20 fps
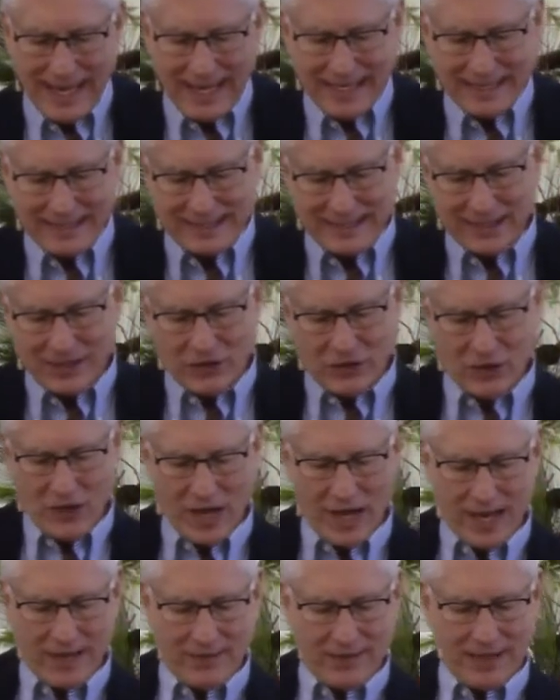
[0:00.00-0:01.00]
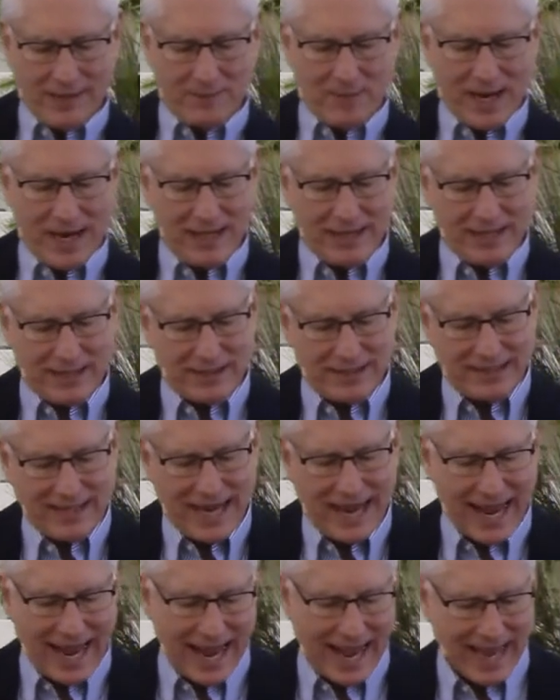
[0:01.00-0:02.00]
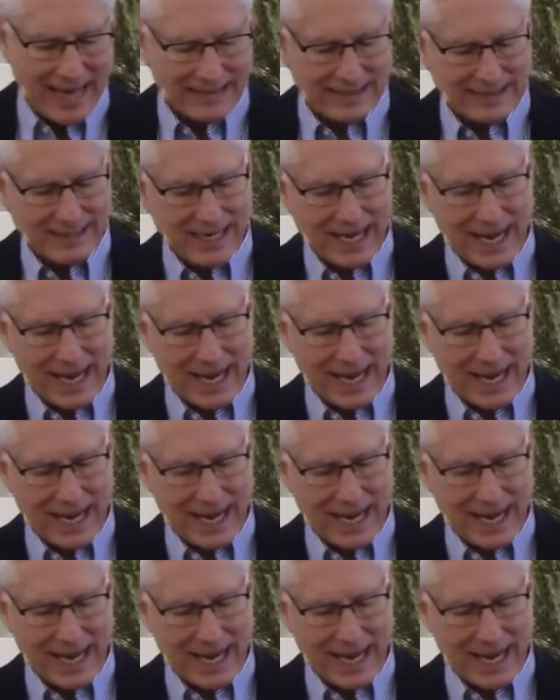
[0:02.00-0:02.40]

is the thought that by this act